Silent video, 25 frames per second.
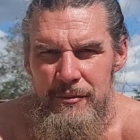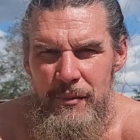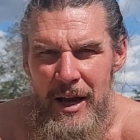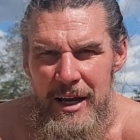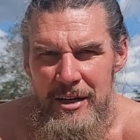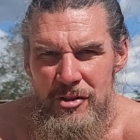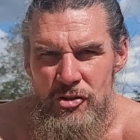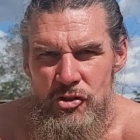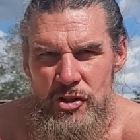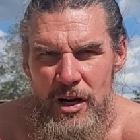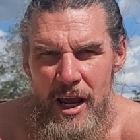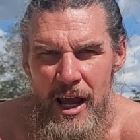my
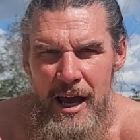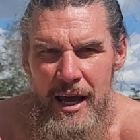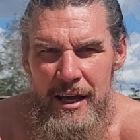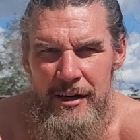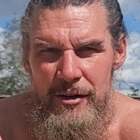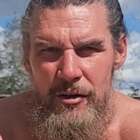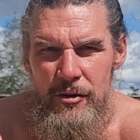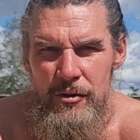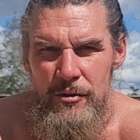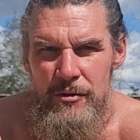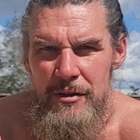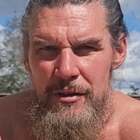
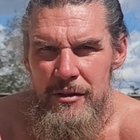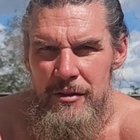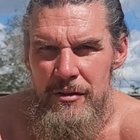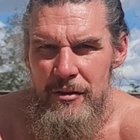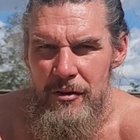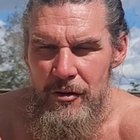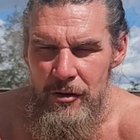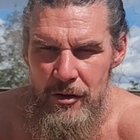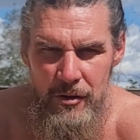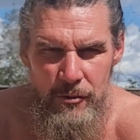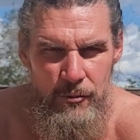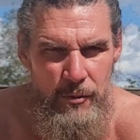shadow
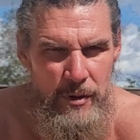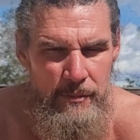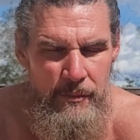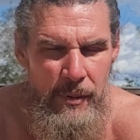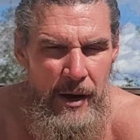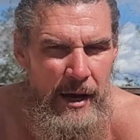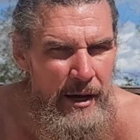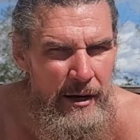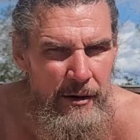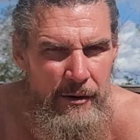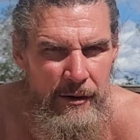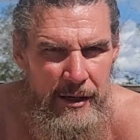or
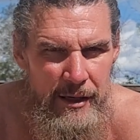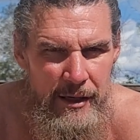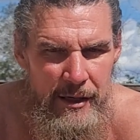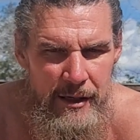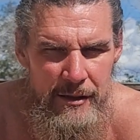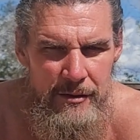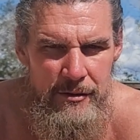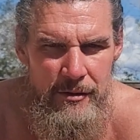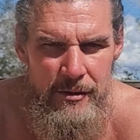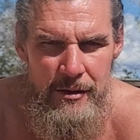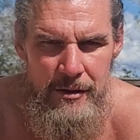repairing it